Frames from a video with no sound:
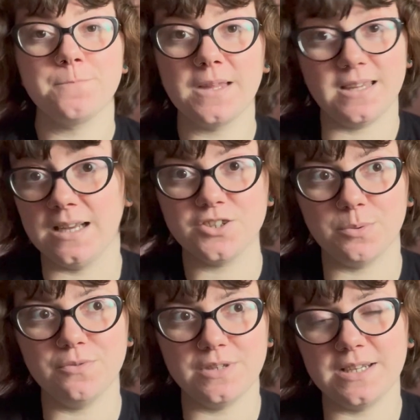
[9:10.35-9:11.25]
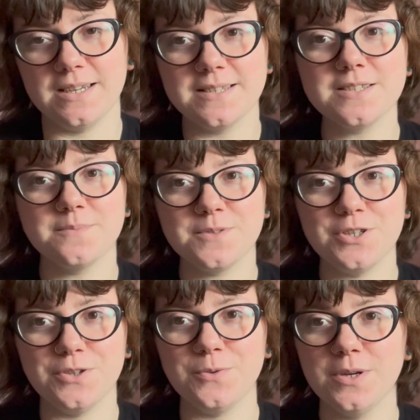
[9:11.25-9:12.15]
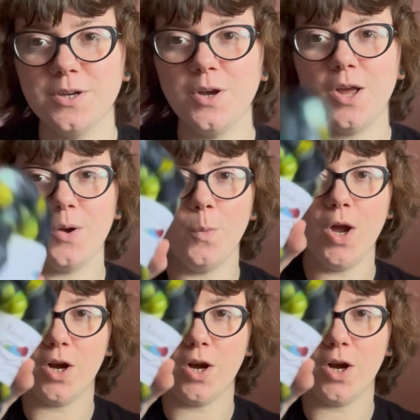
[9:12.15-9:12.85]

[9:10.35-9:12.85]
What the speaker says: yeah, it's going to be really nice to work